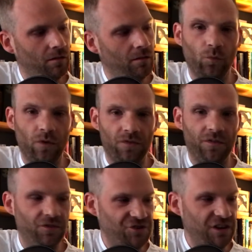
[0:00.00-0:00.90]
with
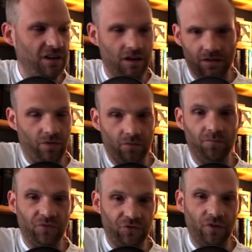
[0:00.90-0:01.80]
the G and the
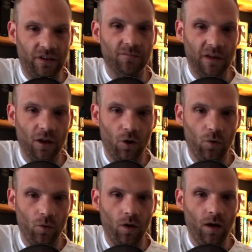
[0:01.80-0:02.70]
strings
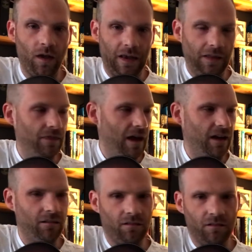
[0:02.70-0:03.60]
below in that,